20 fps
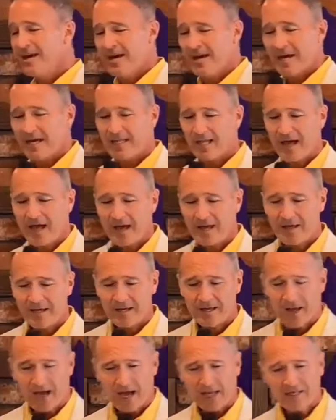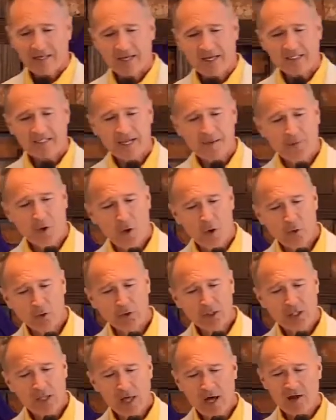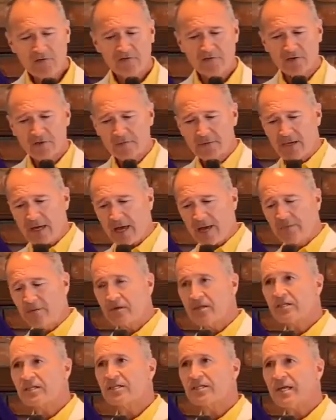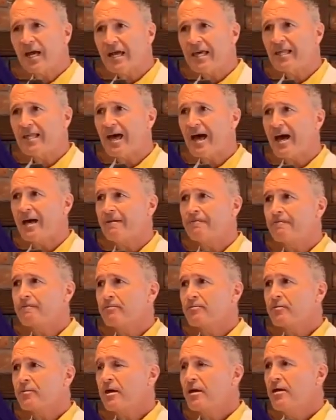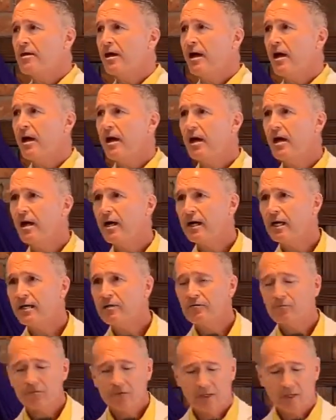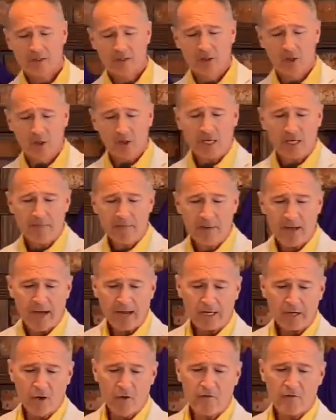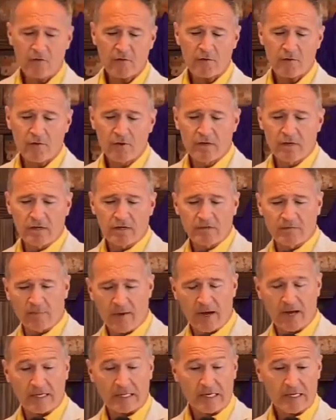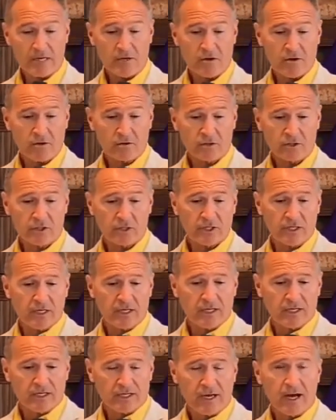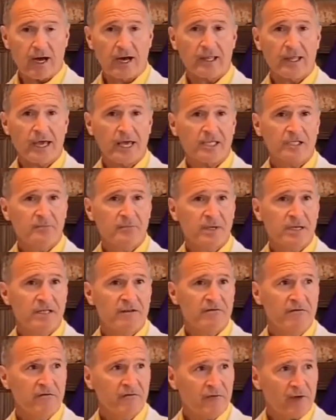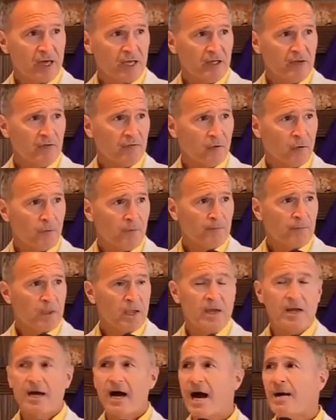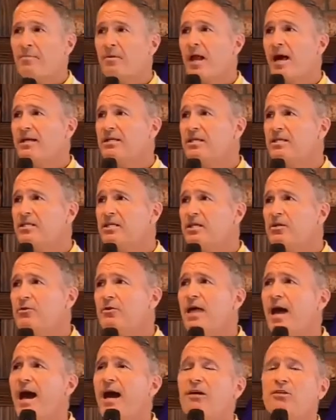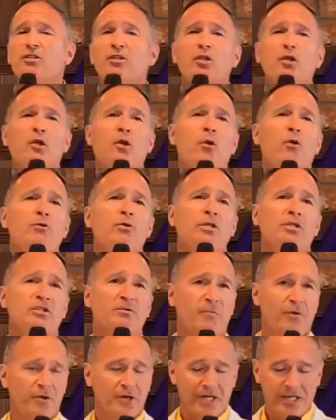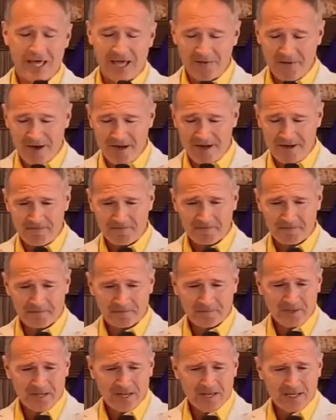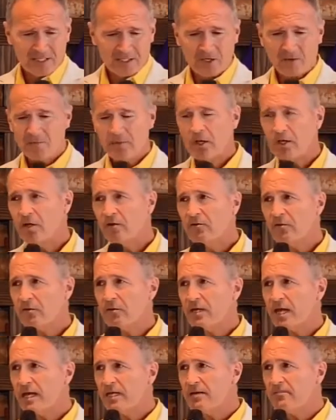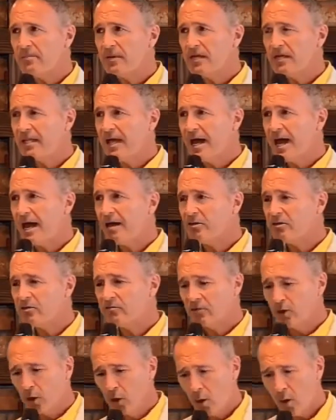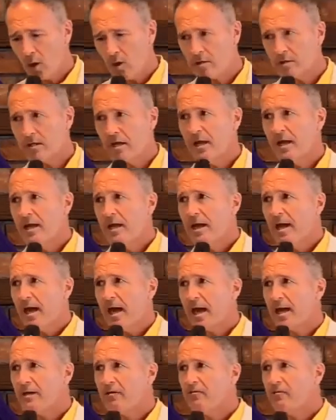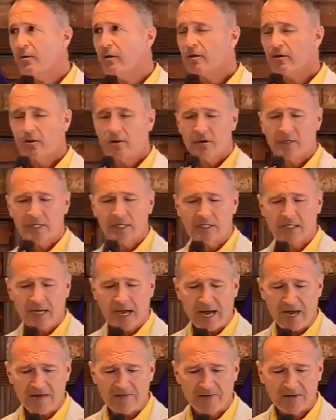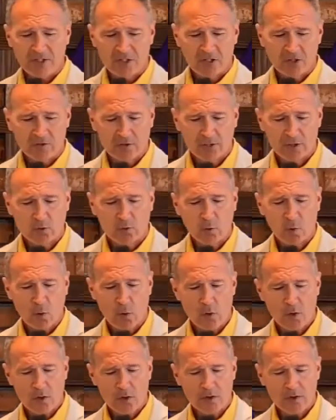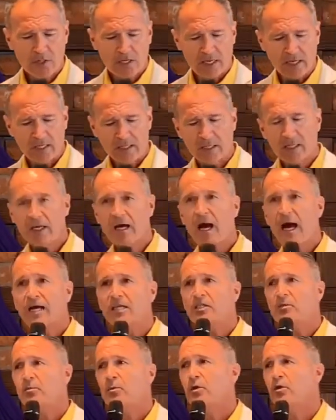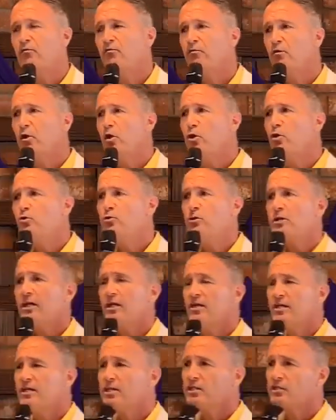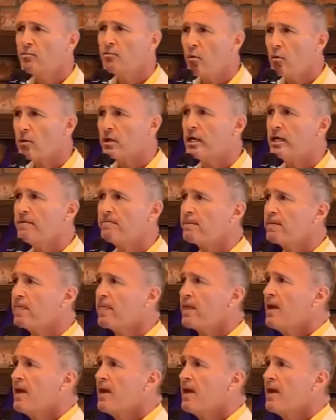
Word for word: And I, I guess I'm old enough to be able to say that uh, in, in looking back over my years, God has been faithful. I'm glad to see you in the house of the Lord this morning. Amen. It's a beautiful day to be in the house of the Lord. And we're going to dive into His Word in the Gospel of Luke this morning.